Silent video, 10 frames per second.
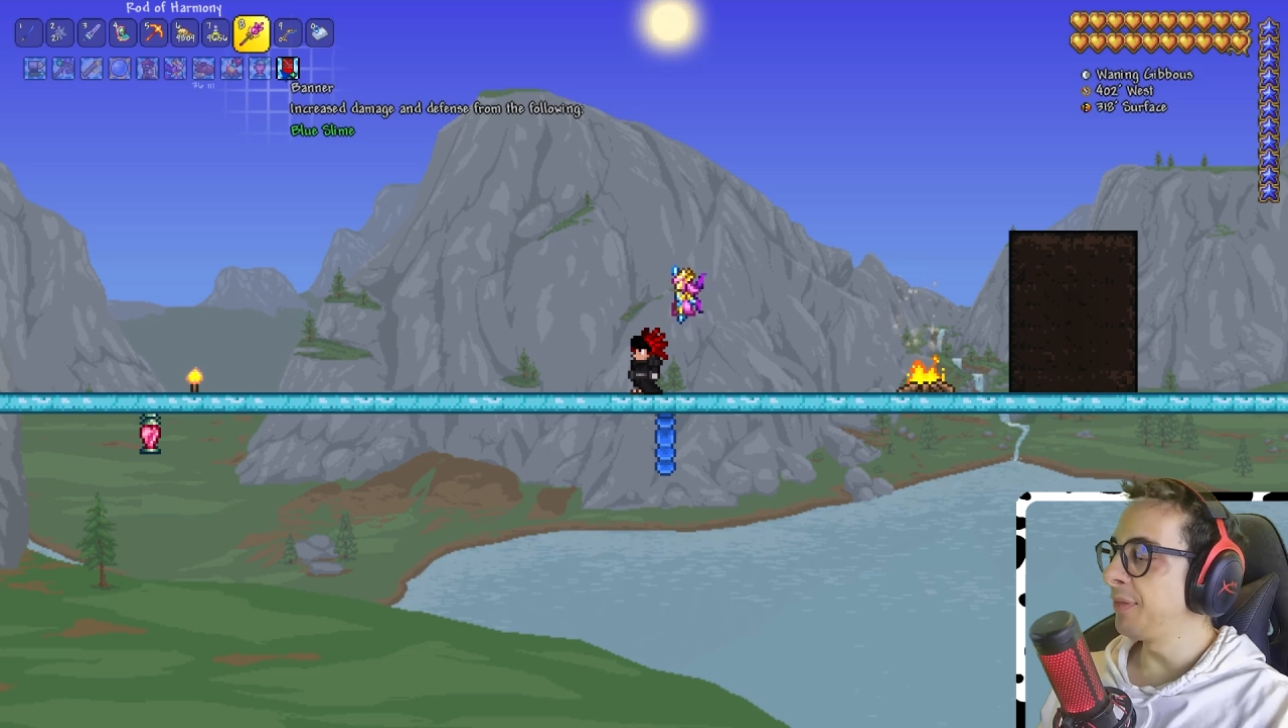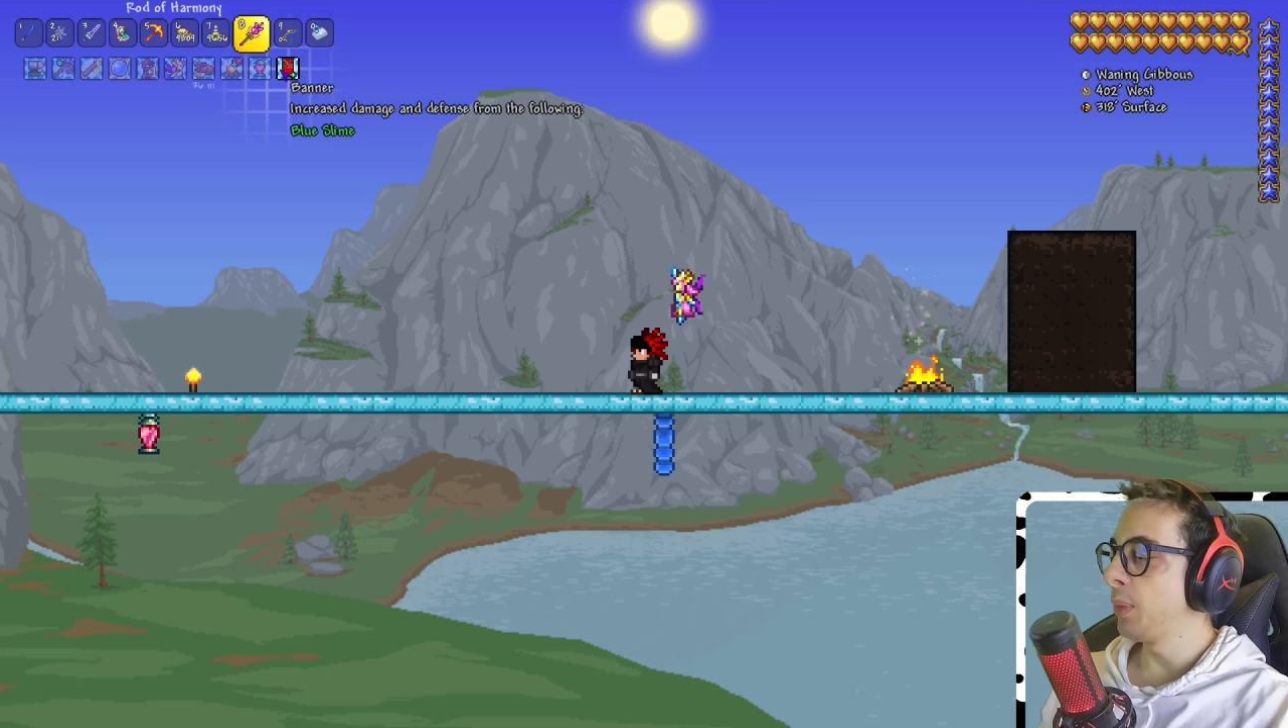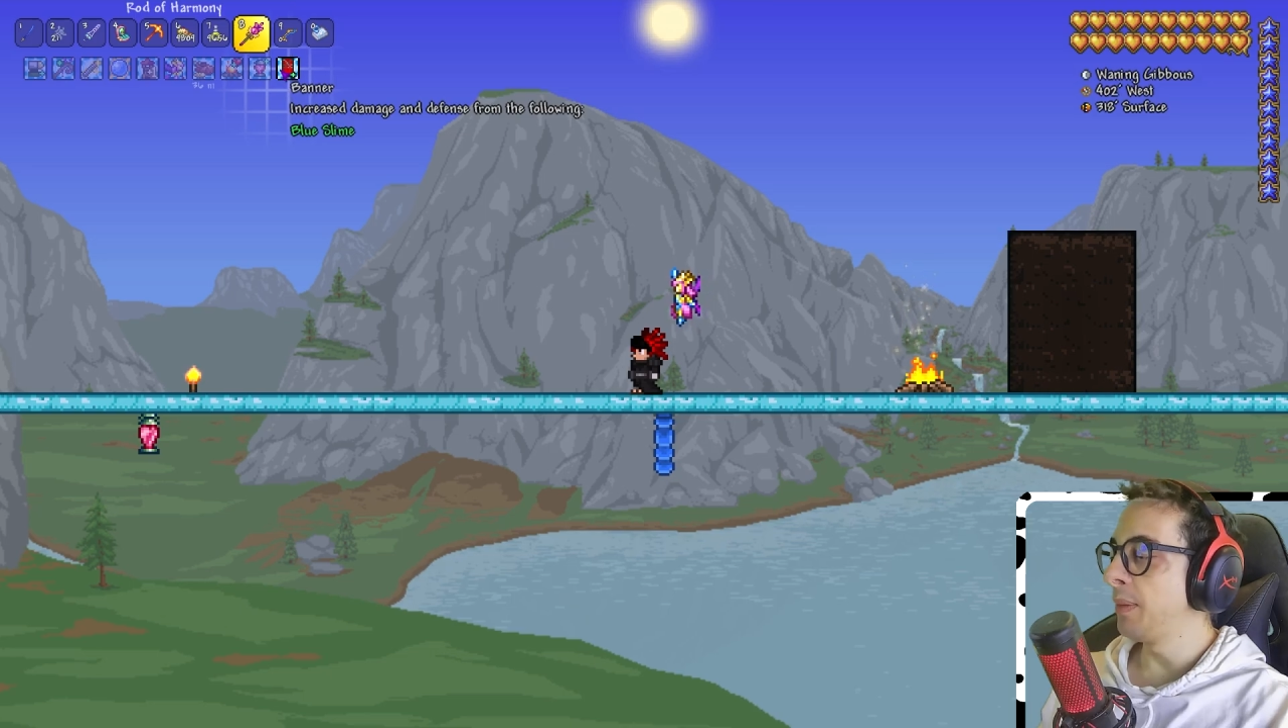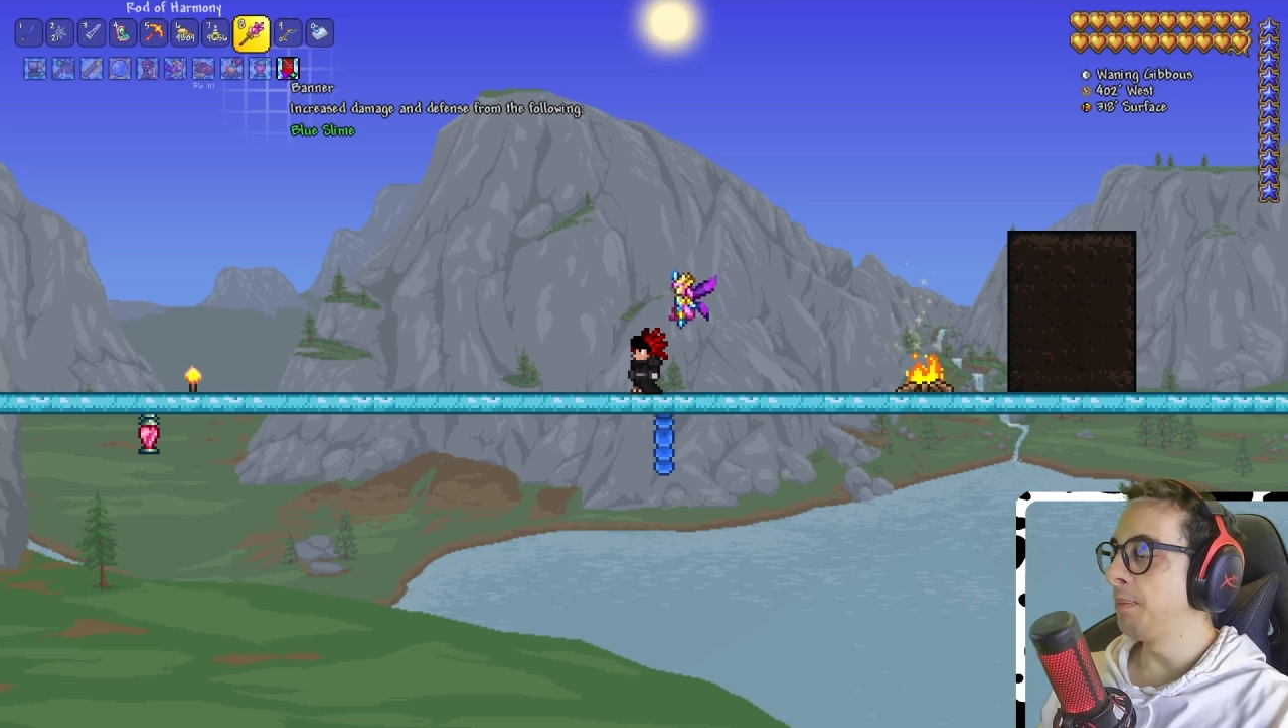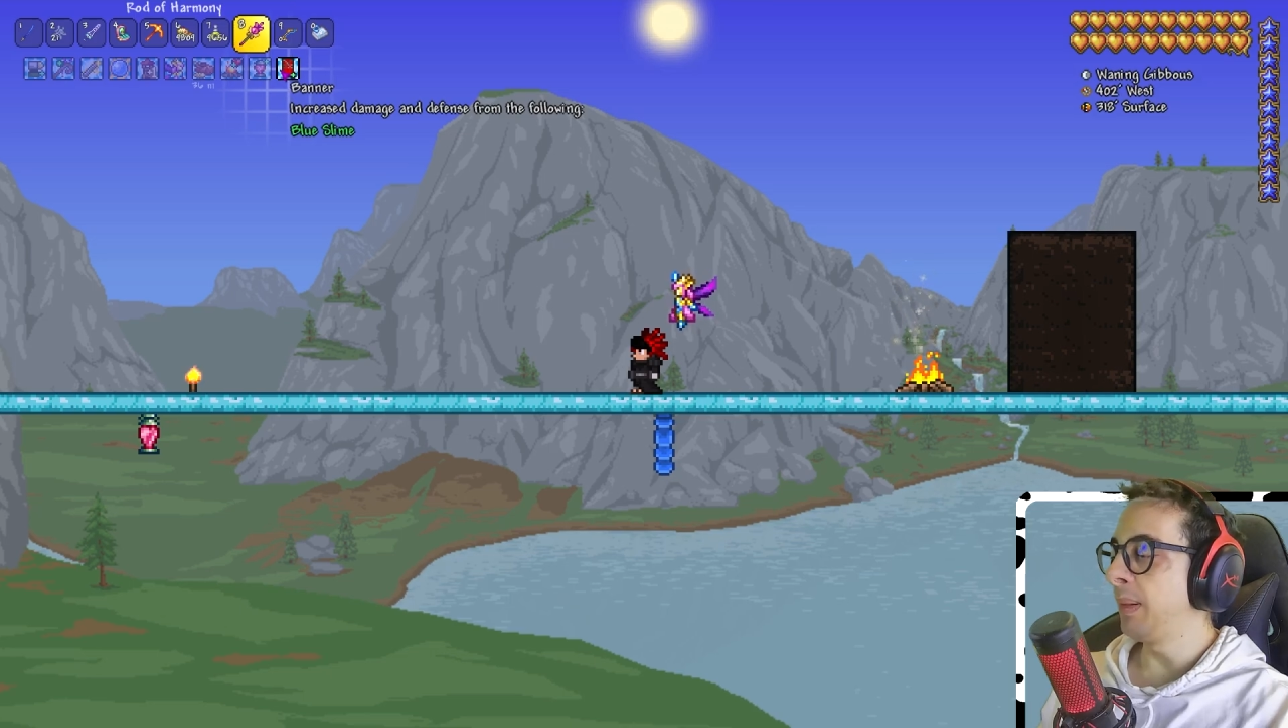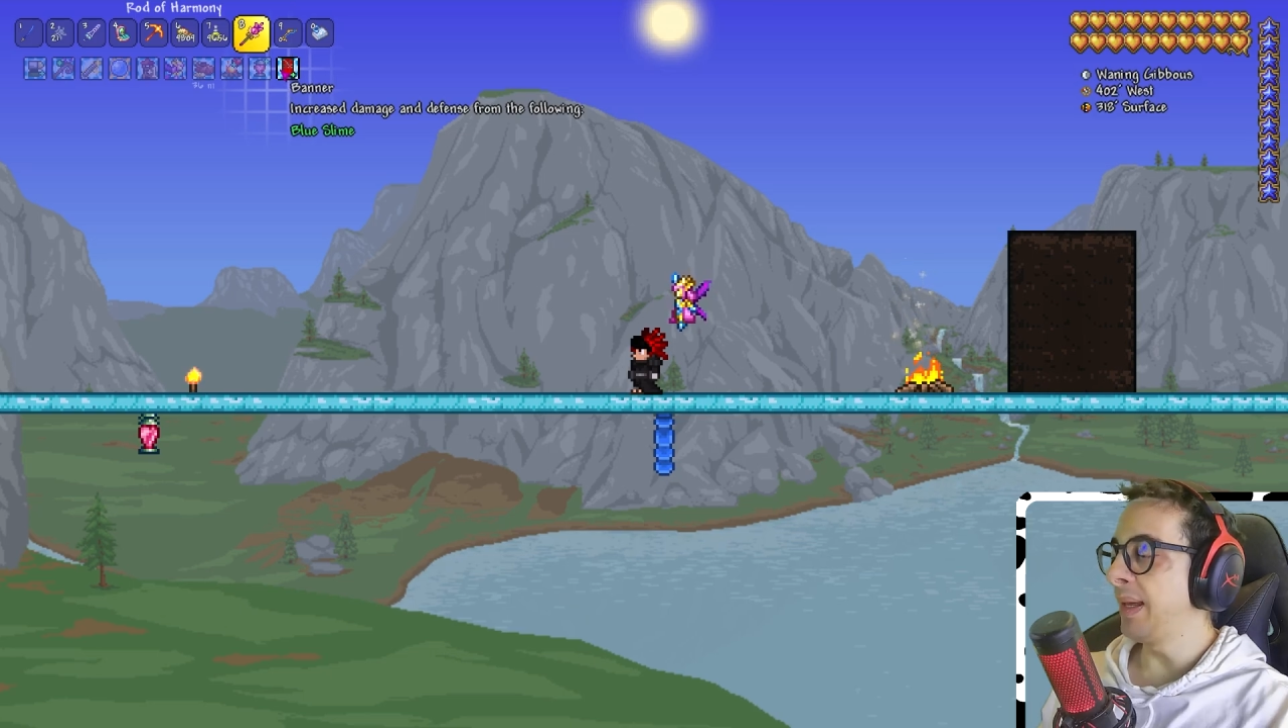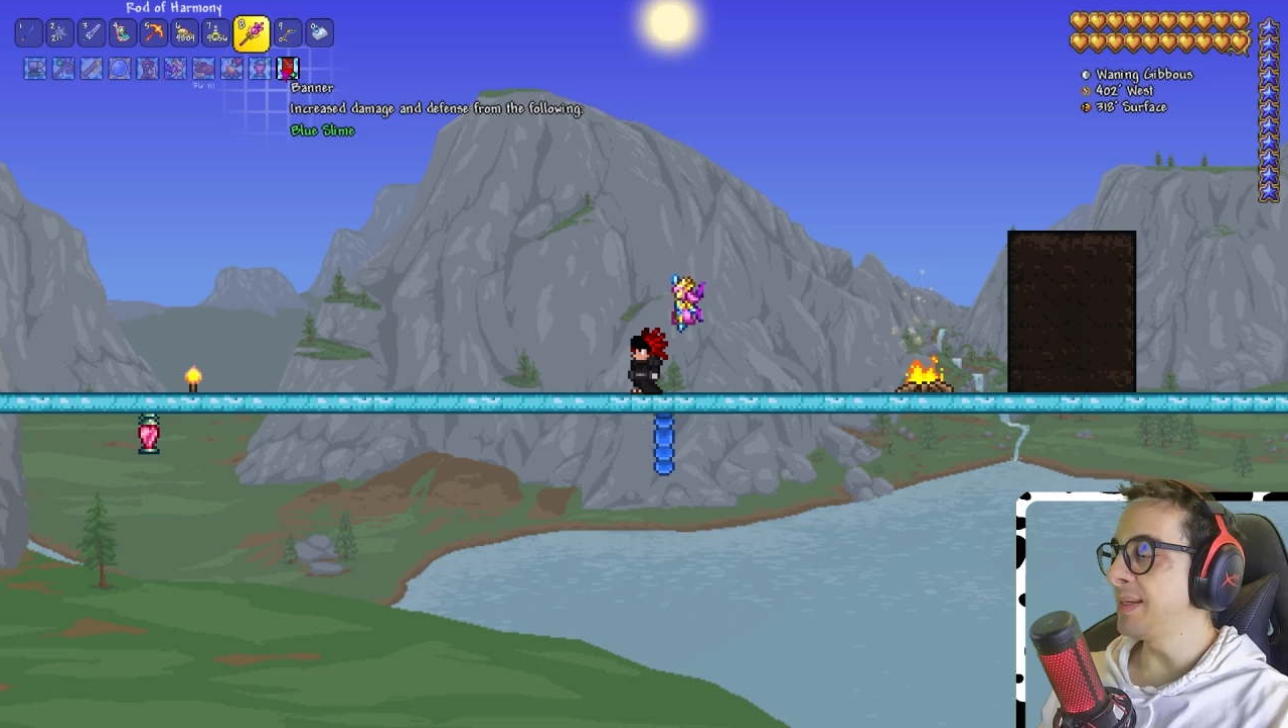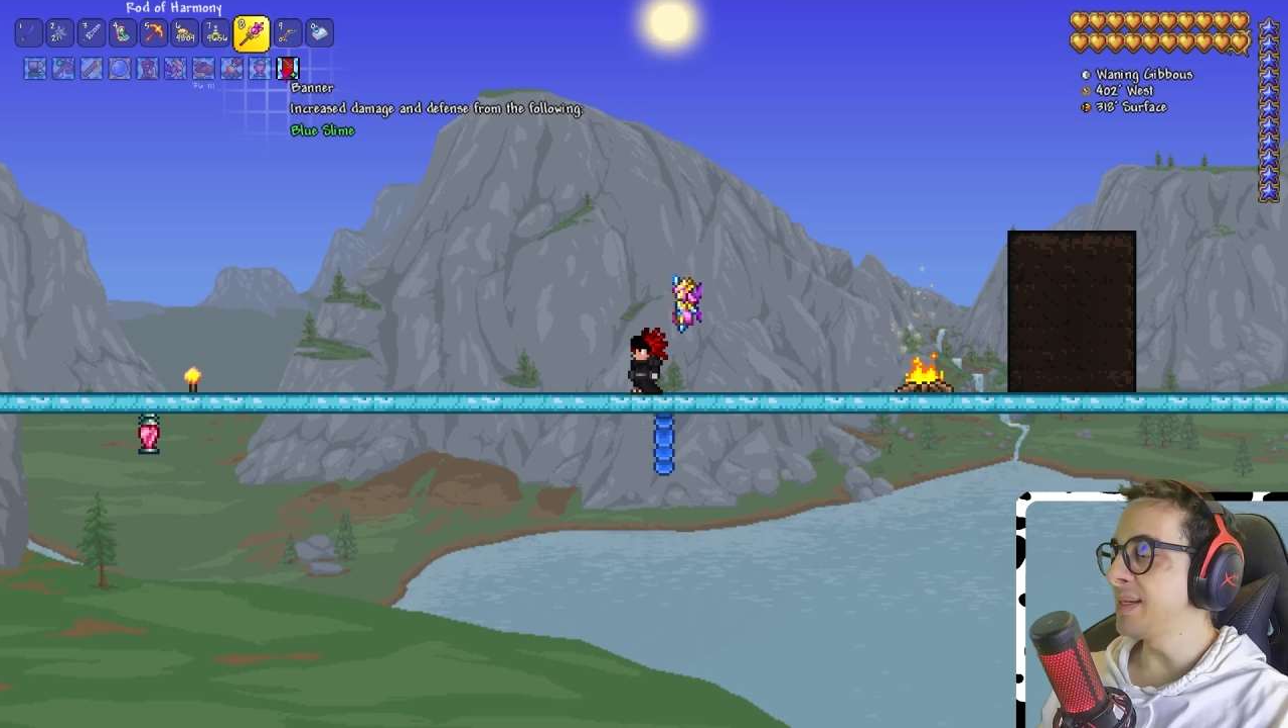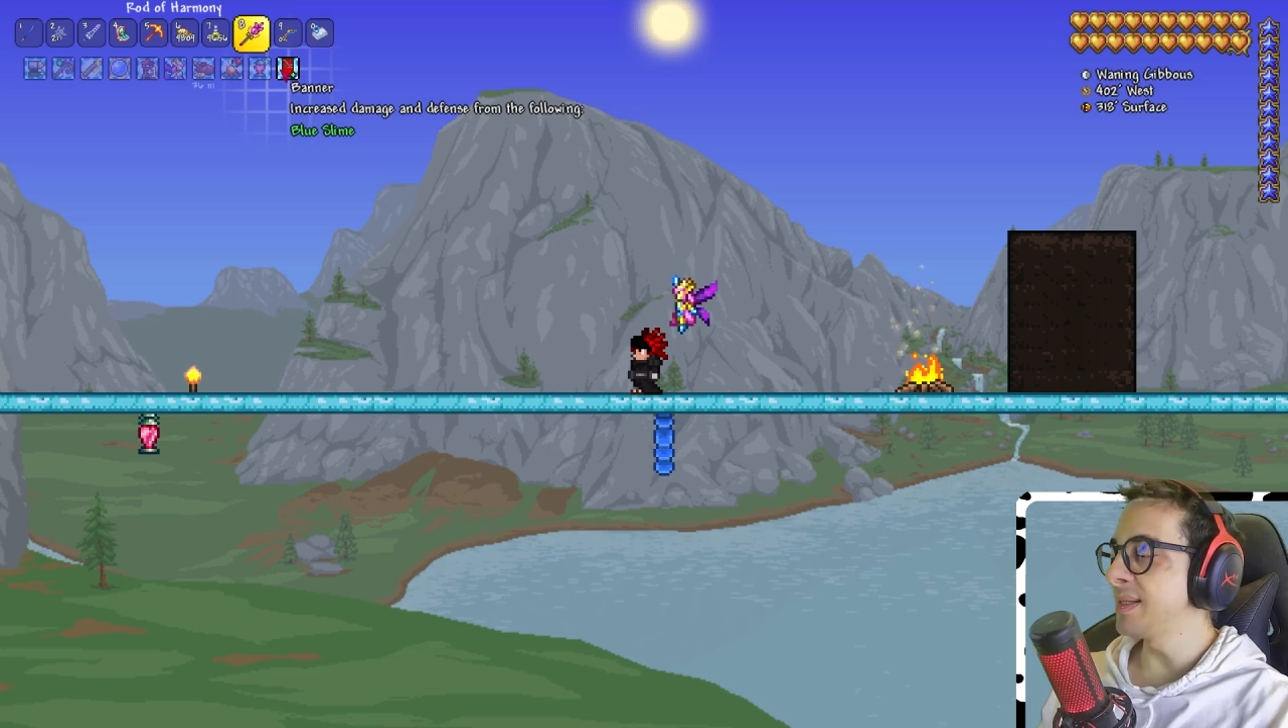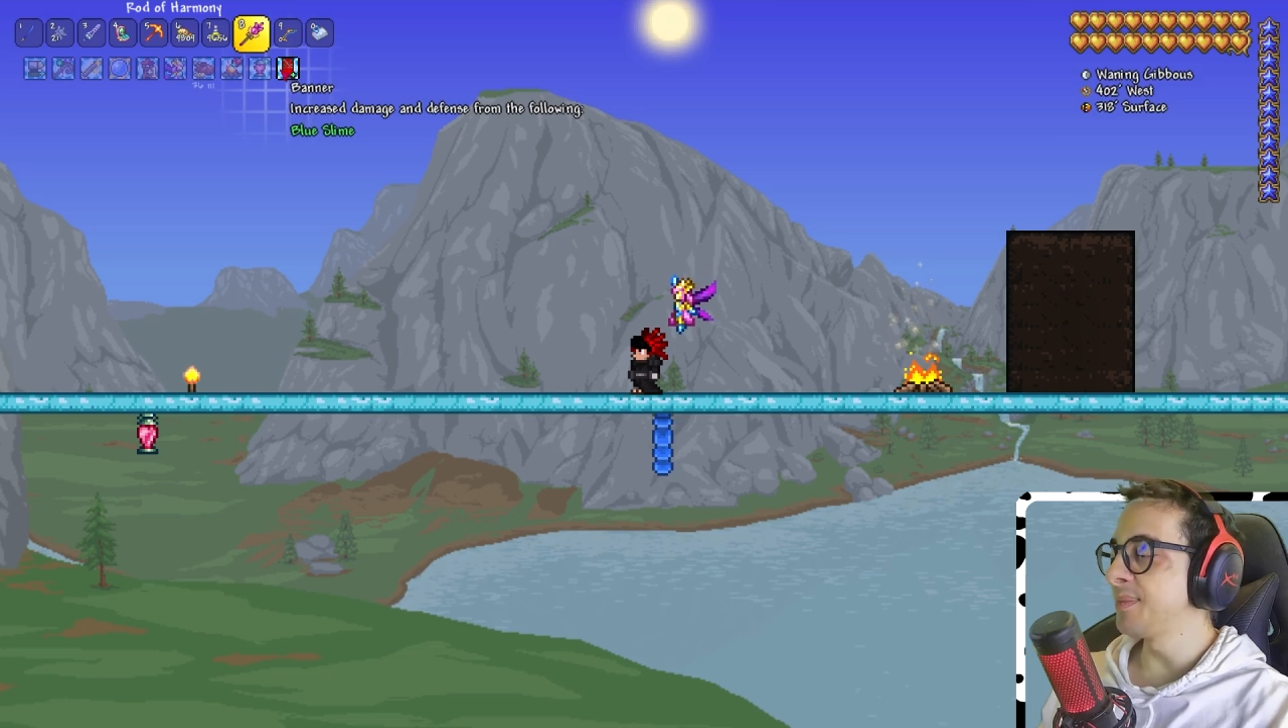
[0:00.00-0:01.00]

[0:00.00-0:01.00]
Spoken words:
when placed,